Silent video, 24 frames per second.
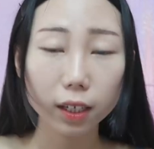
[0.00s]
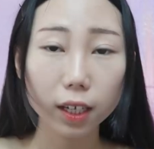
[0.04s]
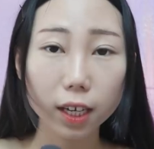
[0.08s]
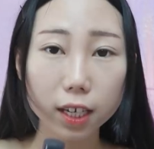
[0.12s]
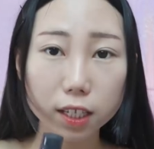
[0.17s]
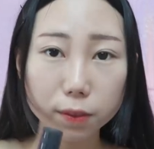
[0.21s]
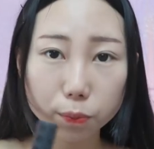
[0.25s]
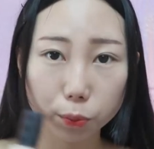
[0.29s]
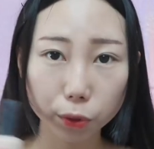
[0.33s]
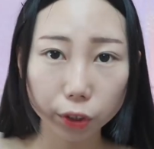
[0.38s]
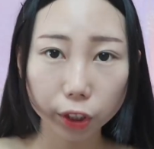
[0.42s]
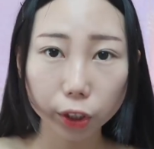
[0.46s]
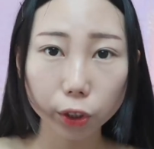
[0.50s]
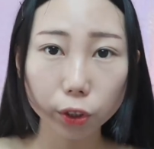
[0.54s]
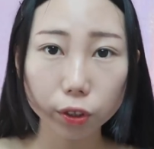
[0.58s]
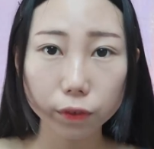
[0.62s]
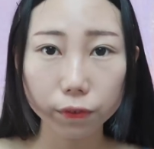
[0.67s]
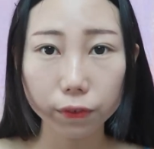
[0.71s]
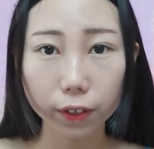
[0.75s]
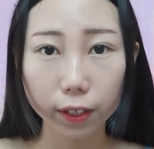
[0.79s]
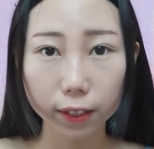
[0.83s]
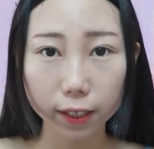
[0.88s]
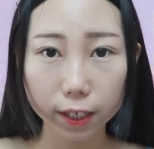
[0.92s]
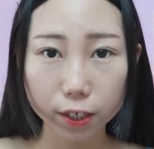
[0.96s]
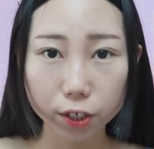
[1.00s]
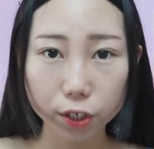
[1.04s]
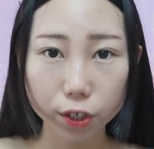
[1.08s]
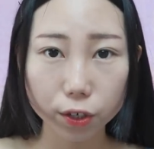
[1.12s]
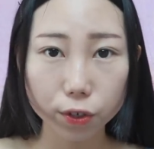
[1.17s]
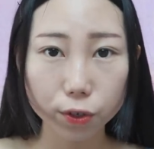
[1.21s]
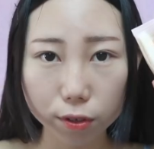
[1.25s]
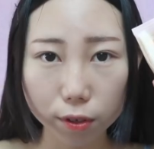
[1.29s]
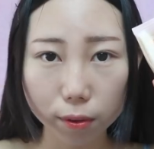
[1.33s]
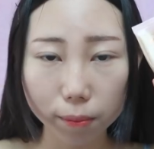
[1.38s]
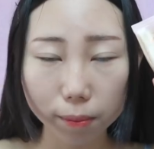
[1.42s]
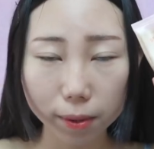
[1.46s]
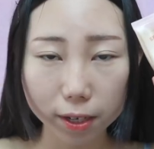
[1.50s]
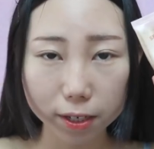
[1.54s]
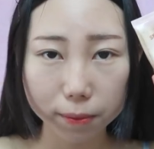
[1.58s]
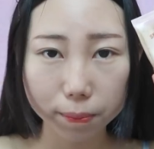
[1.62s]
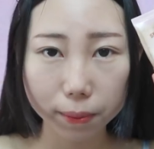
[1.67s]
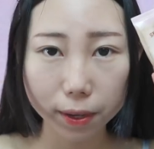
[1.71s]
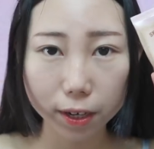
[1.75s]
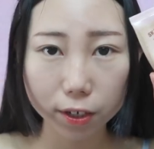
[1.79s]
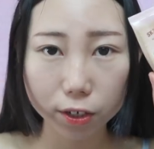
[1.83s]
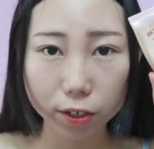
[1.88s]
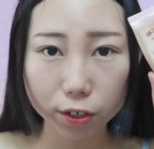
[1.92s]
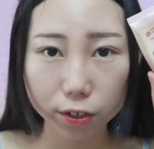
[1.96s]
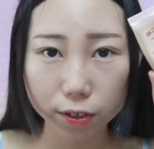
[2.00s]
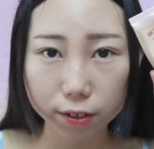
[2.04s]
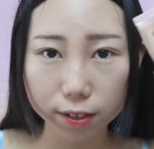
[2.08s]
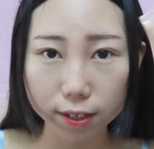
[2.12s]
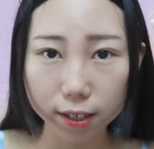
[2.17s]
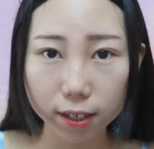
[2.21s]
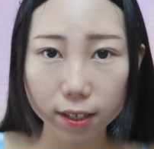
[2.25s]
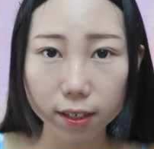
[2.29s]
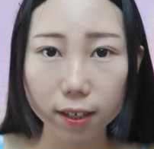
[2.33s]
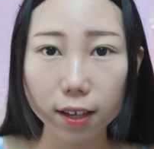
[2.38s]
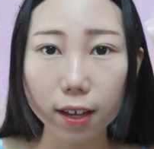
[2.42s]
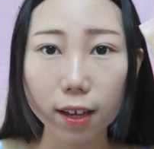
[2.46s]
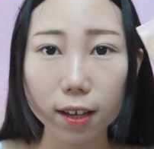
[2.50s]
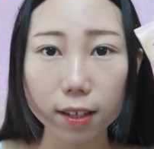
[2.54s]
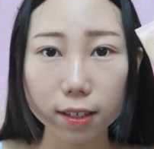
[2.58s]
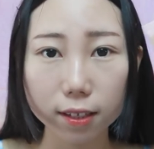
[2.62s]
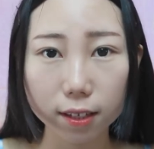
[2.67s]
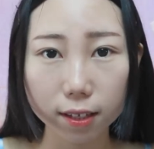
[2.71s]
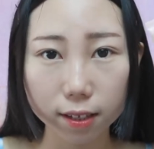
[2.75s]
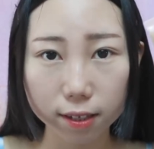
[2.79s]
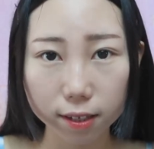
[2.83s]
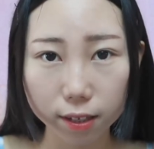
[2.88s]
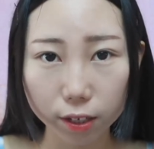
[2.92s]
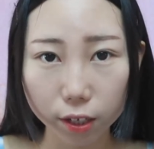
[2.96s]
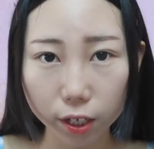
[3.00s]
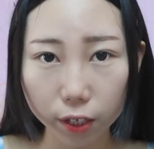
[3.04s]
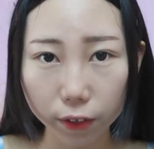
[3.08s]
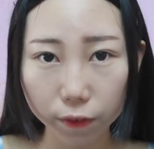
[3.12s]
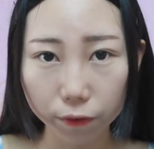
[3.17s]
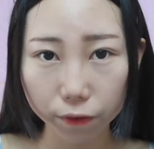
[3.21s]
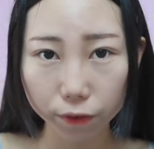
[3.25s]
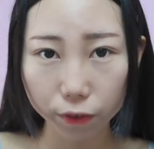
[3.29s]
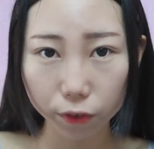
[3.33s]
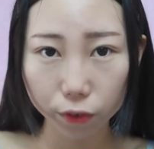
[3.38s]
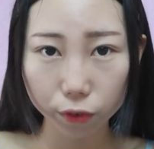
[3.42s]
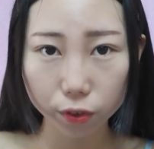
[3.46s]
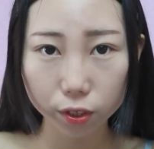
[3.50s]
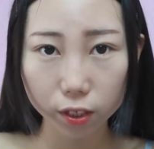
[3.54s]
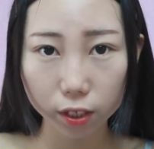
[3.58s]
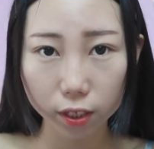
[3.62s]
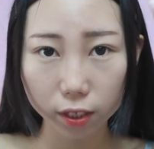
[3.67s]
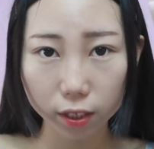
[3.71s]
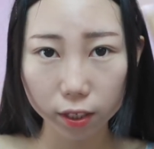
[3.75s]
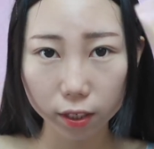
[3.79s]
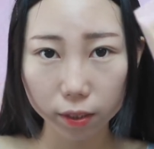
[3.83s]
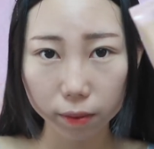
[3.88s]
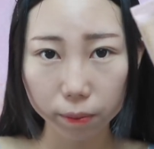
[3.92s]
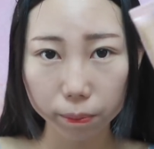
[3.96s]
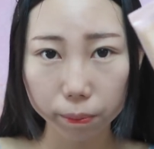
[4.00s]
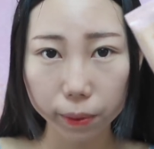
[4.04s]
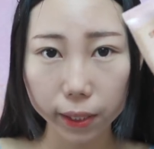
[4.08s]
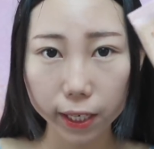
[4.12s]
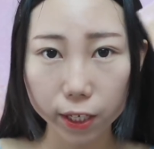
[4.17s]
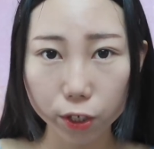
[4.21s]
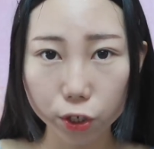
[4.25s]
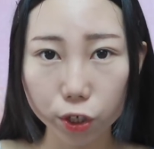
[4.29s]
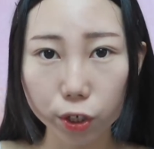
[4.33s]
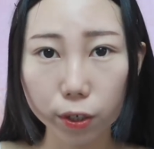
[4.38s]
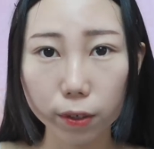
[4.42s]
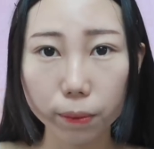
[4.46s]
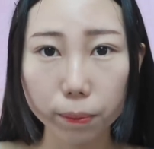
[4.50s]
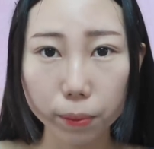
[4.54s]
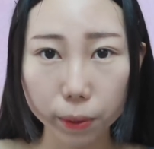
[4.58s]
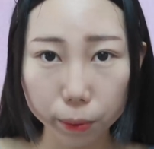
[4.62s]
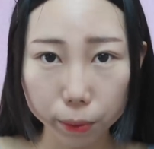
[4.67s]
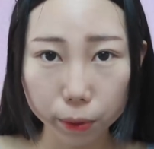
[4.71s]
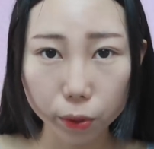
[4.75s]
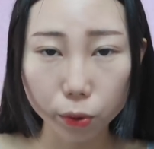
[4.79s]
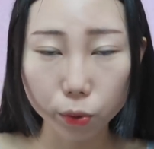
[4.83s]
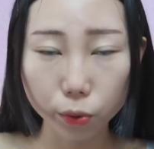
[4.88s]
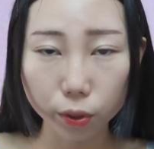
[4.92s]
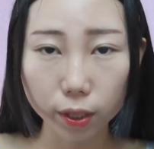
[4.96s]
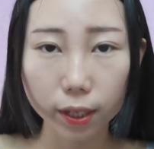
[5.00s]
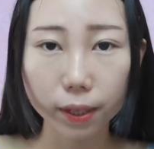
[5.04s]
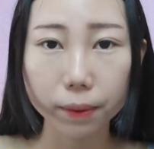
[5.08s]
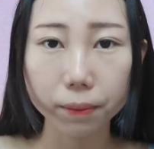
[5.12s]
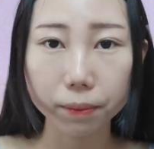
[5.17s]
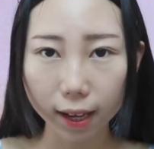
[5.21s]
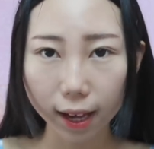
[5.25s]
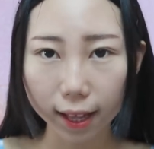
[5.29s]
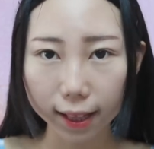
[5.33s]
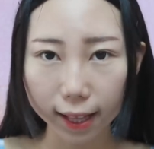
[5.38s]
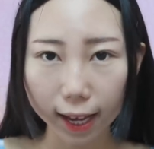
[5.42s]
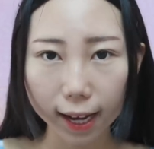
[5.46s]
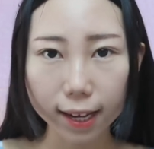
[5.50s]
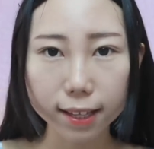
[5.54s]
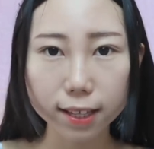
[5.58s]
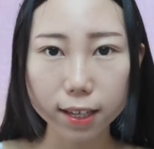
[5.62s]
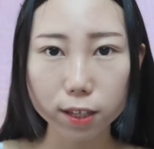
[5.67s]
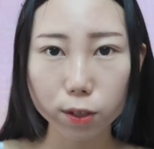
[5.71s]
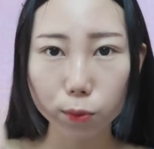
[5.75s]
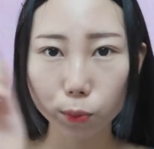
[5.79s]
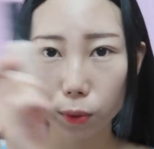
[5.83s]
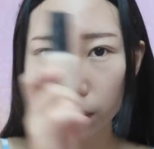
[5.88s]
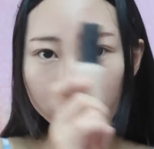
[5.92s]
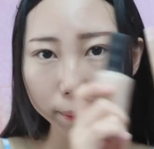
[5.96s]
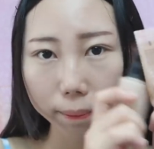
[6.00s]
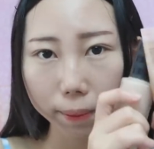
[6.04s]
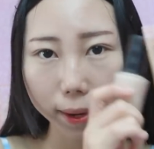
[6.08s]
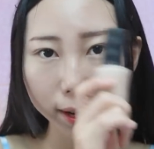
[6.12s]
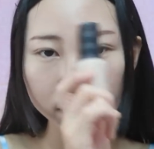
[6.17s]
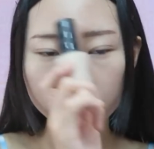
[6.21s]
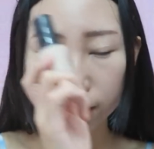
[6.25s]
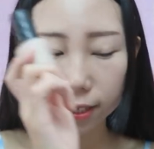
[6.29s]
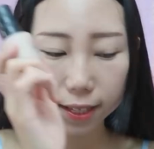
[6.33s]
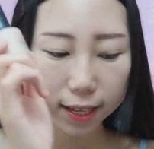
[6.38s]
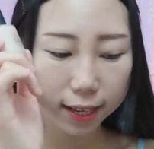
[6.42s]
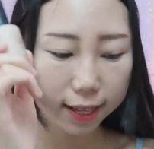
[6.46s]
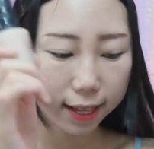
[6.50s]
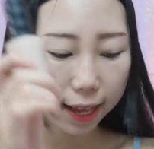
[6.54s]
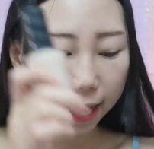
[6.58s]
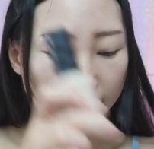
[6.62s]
It's pretty good foundation, so much better than the Skin Food uh, peach B B cream. I like this one better than